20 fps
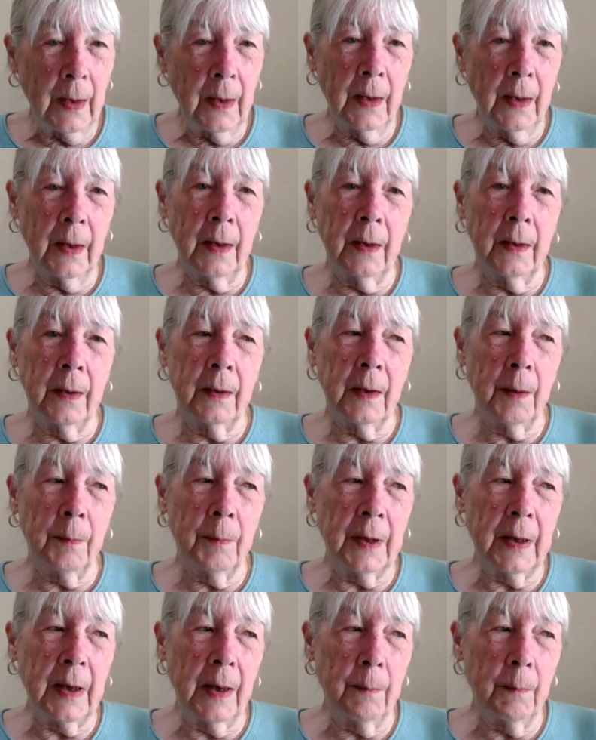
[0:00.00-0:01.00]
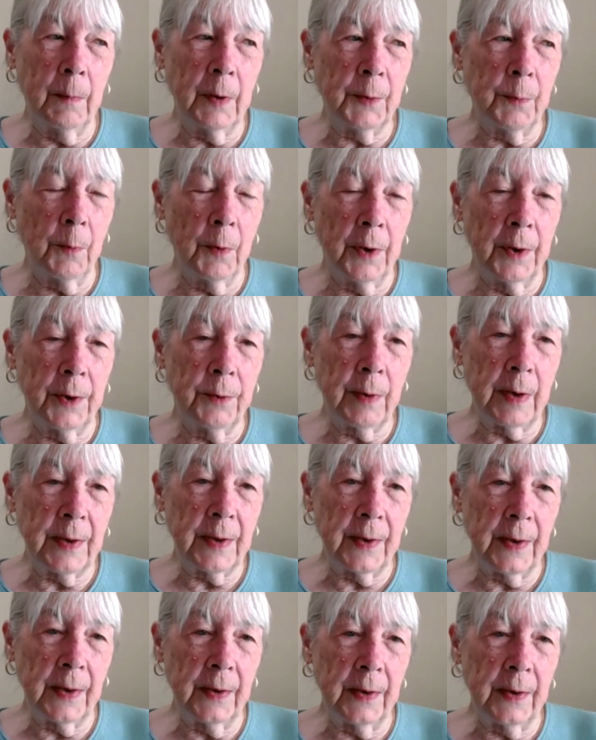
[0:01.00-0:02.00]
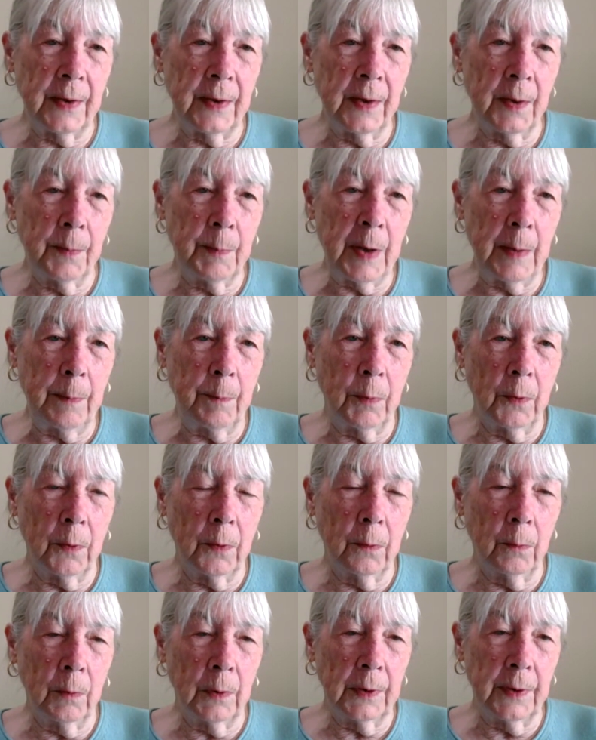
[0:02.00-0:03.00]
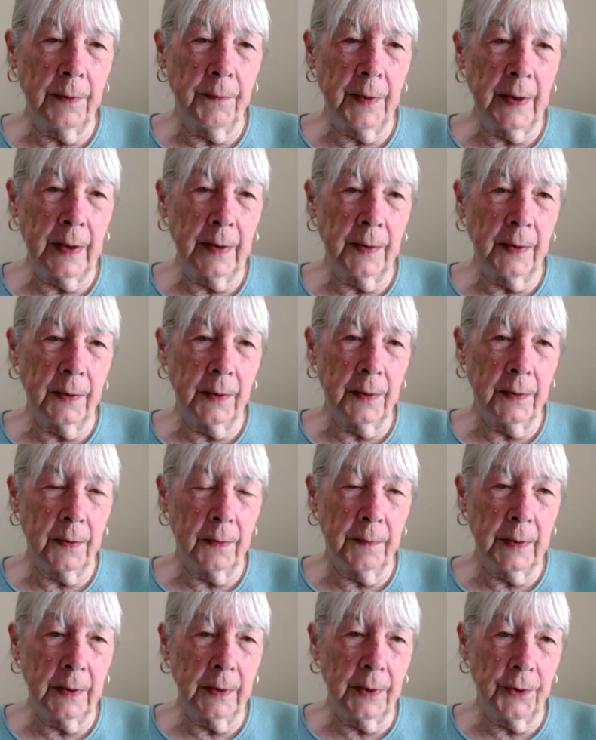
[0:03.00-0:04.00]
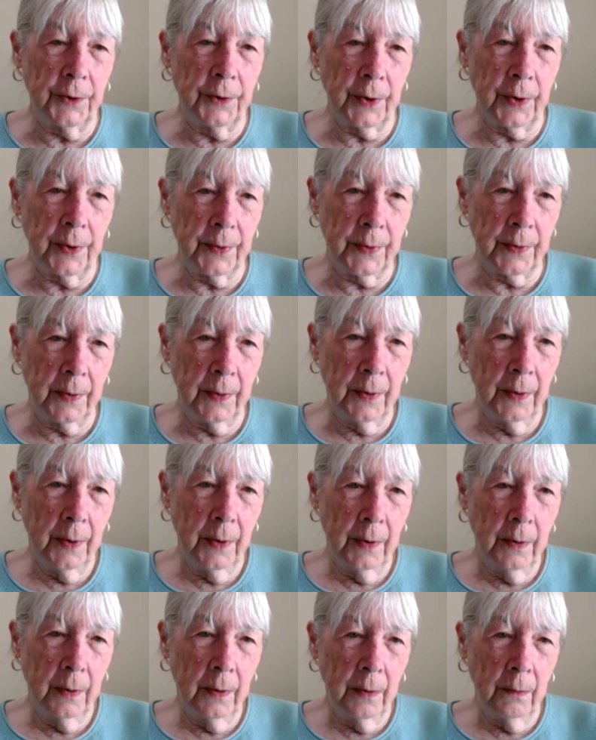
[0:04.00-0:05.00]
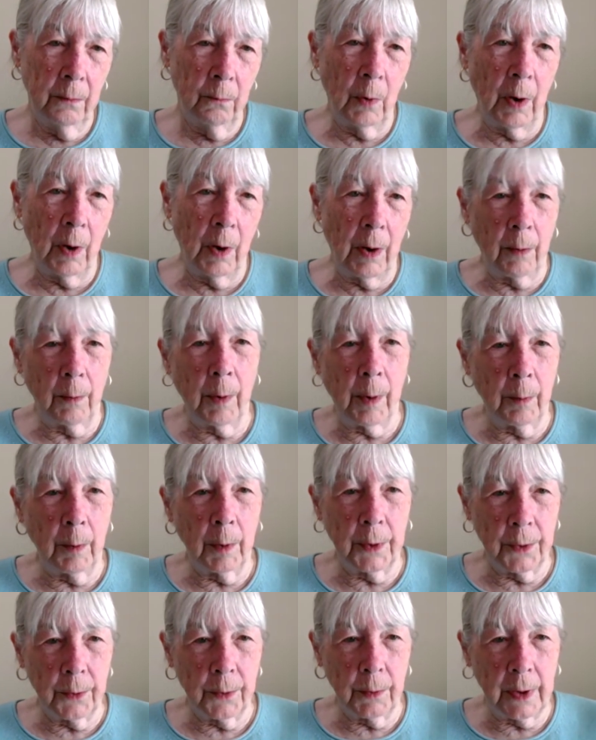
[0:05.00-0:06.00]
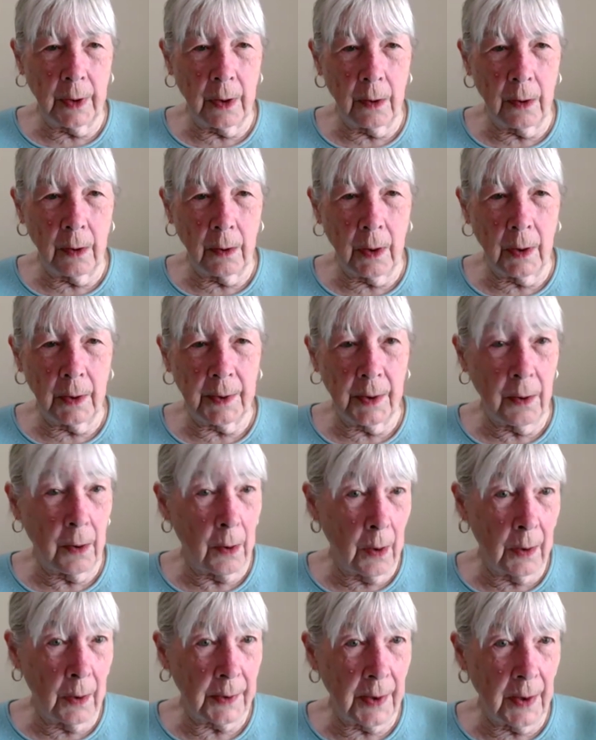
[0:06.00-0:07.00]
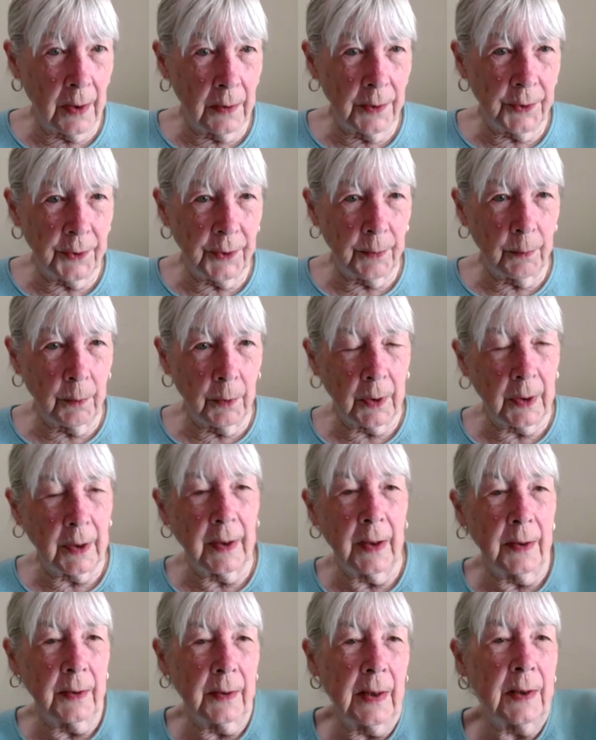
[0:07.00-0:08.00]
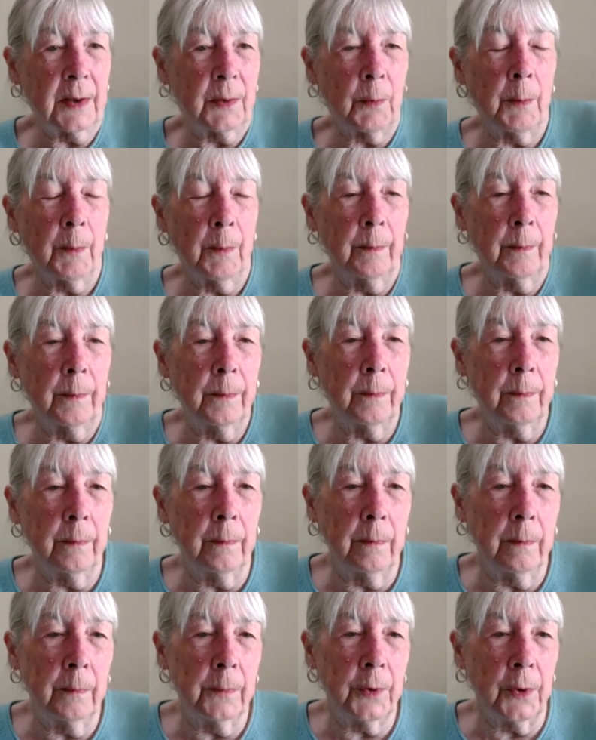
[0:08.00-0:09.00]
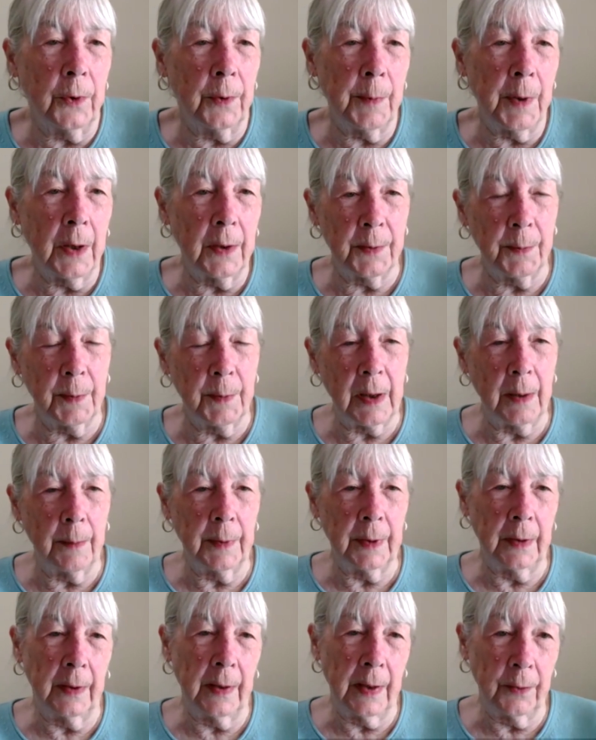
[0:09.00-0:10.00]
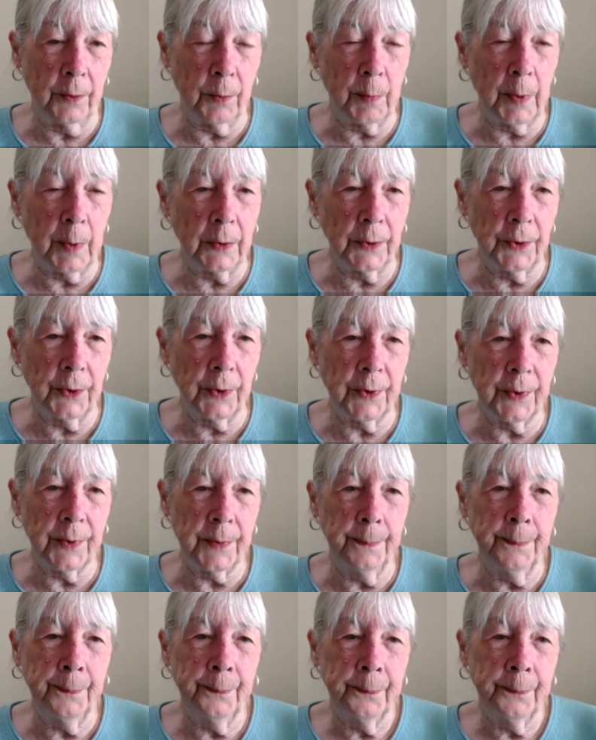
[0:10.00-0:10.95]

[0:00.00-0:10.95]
and I became much more interested in the people who were living in the little villages where we were doing our archaeology work, and that's what turned me on to becoming an anthropologist.